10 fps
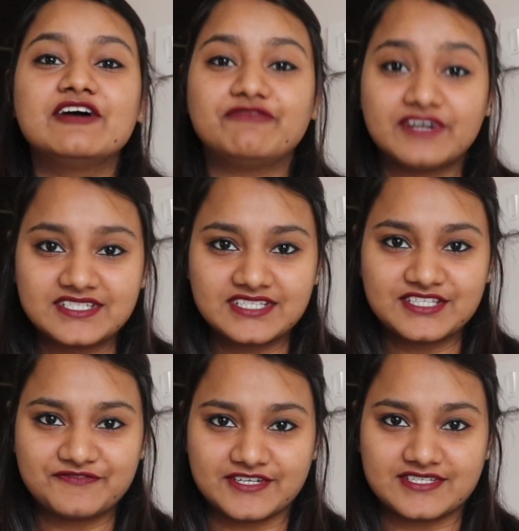First
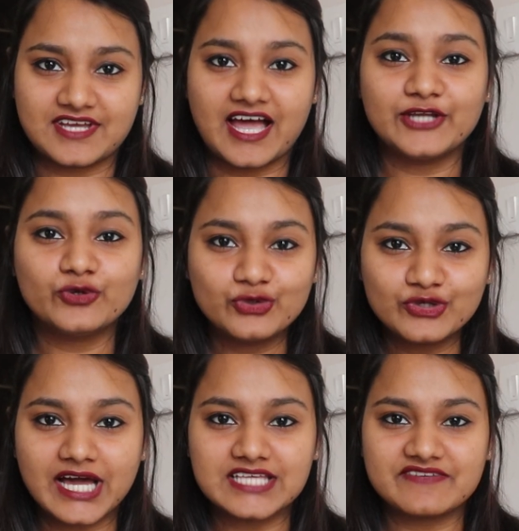things first, I know
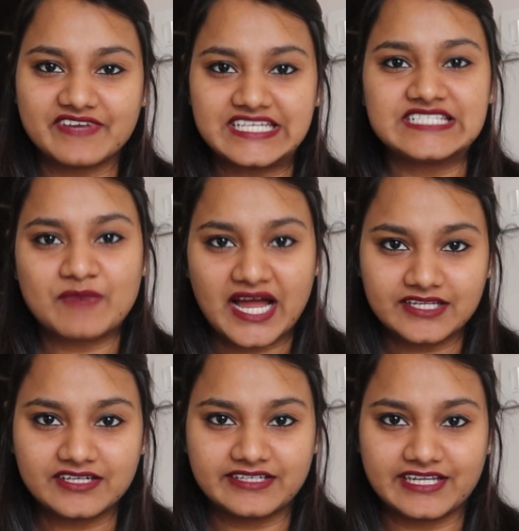you guys are very smart
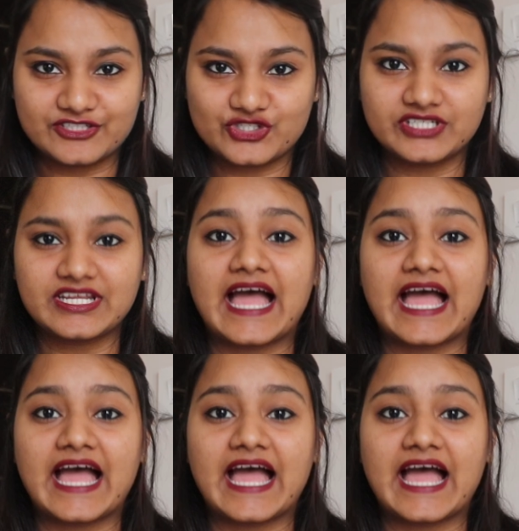and intelligent